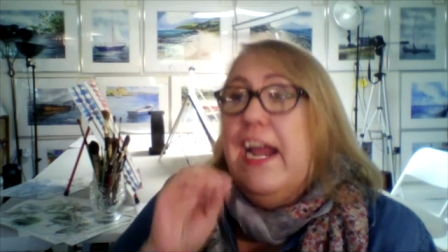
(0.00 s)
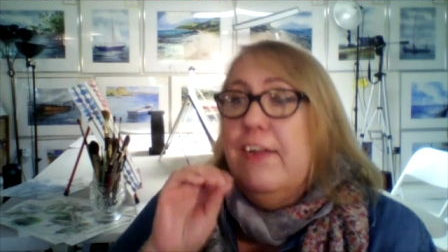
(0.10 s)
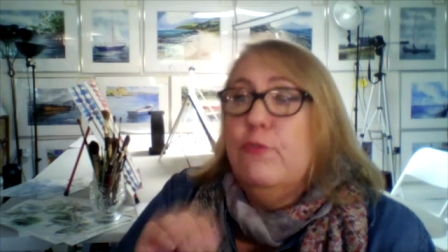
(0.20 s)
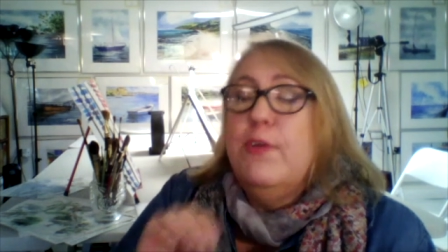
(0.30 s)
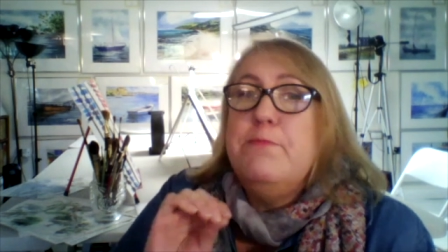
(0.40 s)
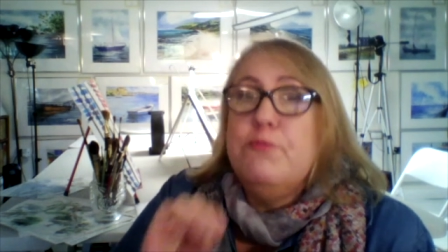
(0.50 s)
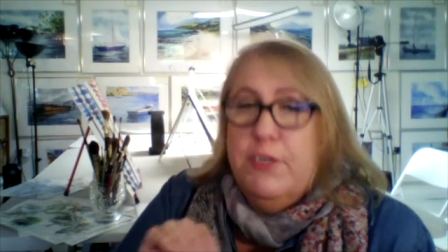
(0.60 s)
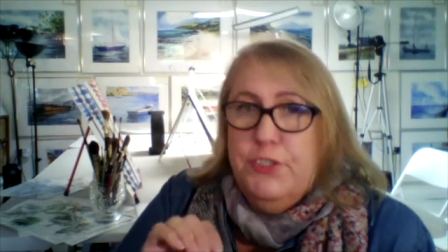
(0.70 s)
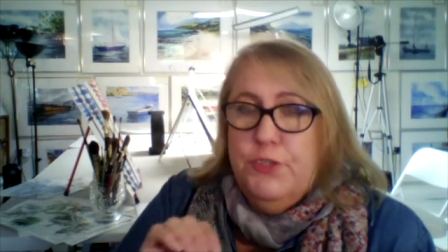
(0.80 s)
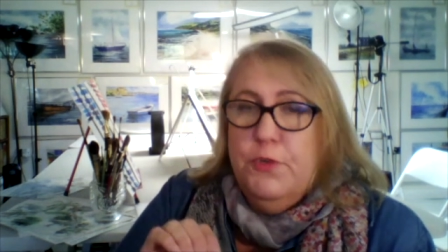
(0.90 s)
Every
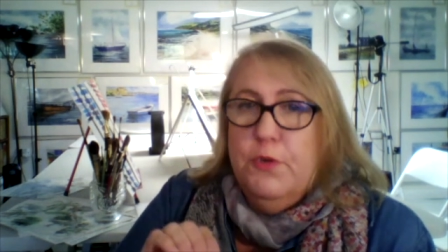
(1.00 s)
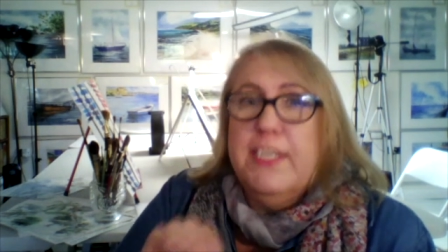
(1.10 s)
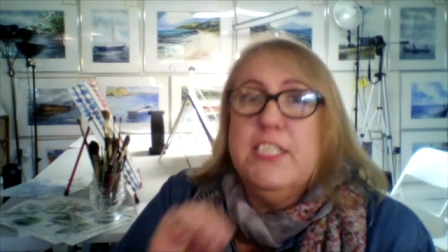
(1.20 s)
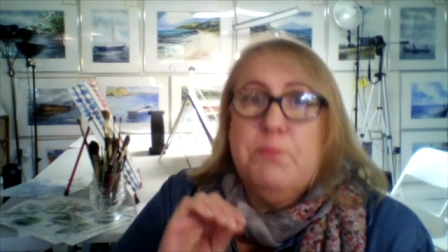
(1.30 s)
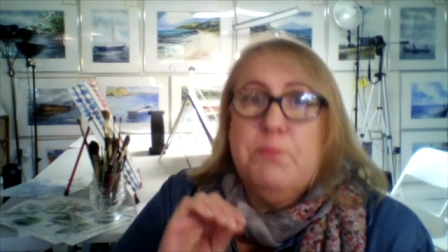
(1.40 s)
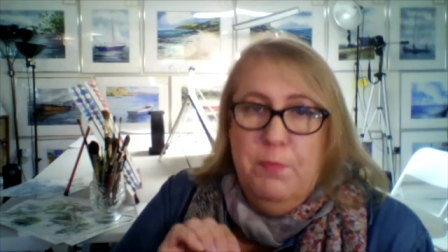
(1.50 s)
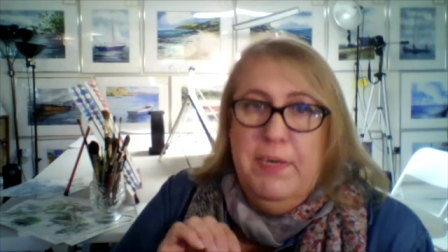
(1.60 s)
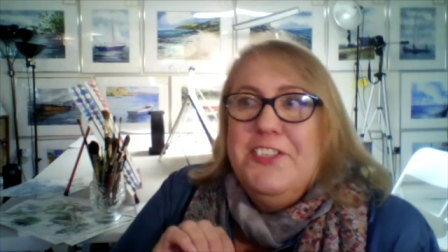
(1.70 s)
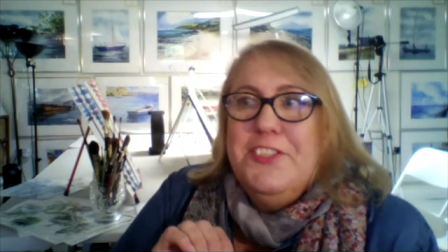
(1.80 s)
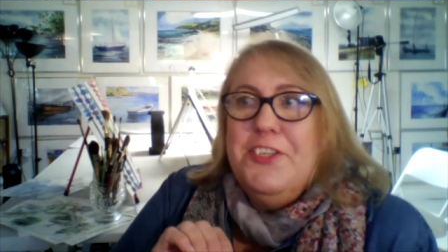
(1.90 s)
brushstroke is permanent.